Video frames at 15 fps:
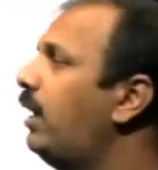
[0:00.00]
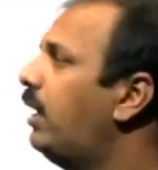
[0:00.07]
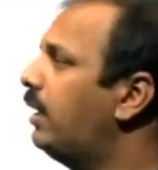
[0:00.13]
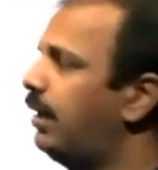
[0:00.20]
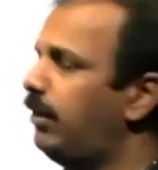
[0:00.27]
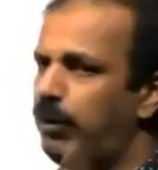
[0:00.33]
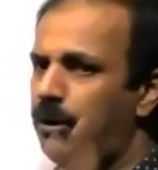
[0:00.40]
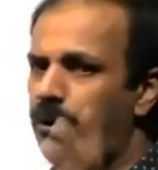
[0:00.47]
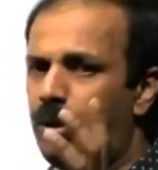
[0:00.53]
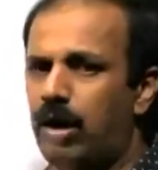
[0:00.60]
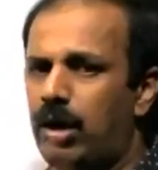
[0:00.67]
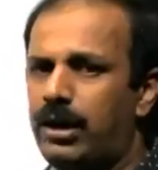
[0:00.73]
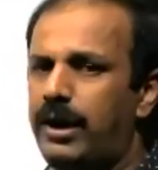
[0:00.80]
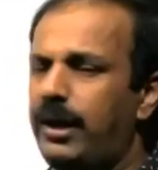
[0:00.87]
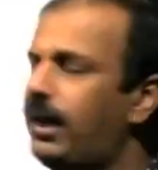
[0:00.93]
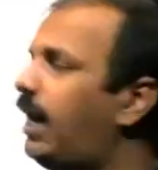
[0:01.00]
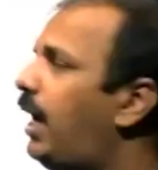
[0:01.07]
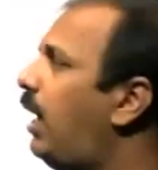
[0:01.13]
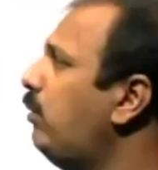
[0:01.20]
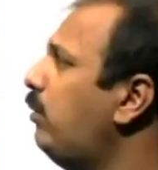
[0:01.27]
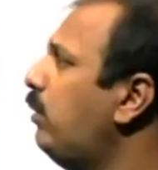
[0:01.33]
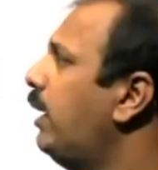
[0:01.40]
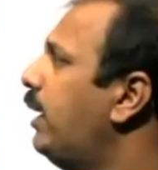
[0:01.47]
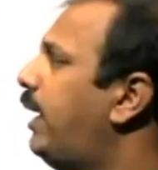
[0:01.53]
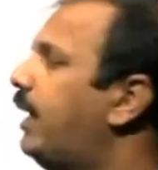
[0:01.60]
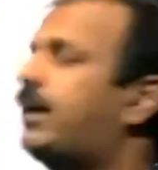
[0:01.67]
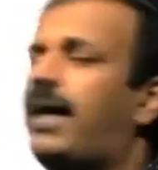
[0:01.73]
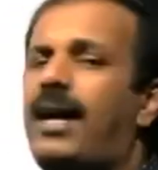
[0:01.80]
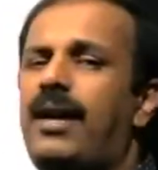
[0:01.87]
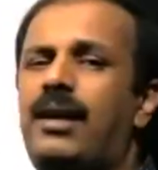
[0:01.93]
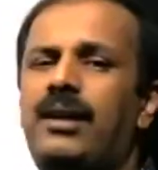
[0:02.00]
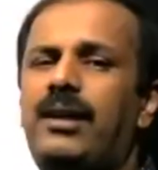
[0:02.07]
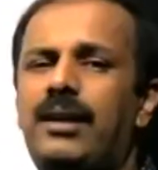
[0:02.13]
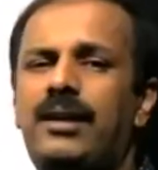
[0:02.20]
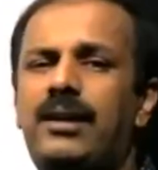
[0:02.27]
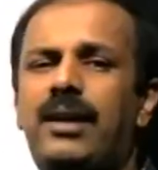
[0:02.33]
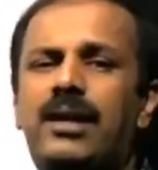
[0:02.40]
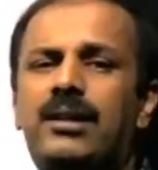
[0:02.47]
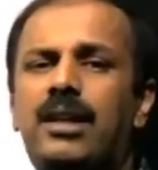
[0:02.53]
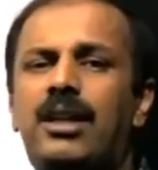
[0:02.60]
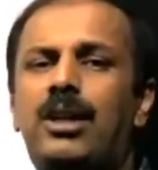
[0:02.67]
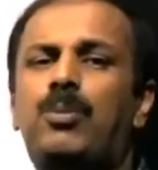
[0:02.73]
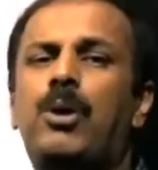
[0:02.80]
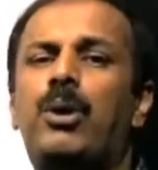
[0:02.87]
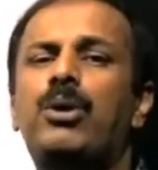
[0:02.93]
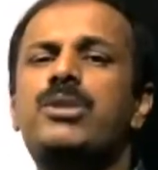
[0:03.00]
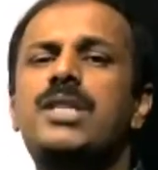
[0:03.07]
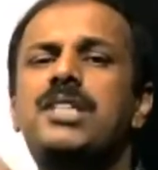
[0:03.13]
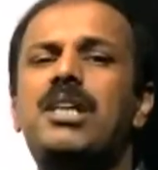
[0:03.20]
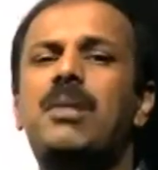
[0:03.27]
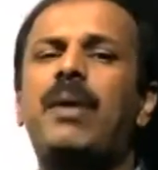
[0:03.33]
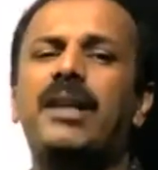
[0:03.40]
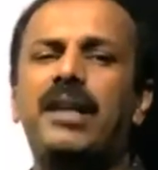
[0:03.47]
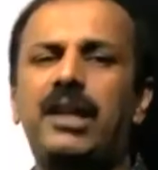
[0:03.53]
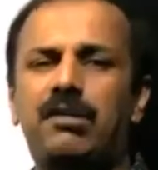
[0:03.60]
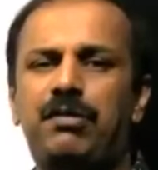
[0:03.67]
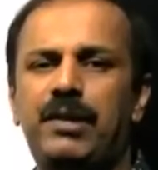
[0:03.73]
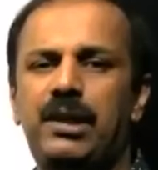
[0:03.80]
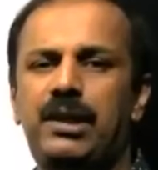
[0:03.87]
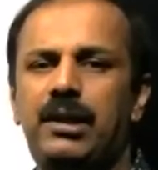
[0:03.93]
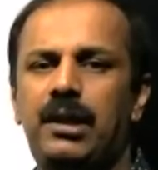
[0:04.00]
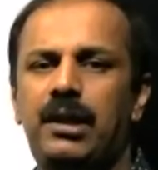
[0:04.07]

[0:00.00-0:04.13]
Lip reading: if you already have a current in the inductor, it produces a magnetic field.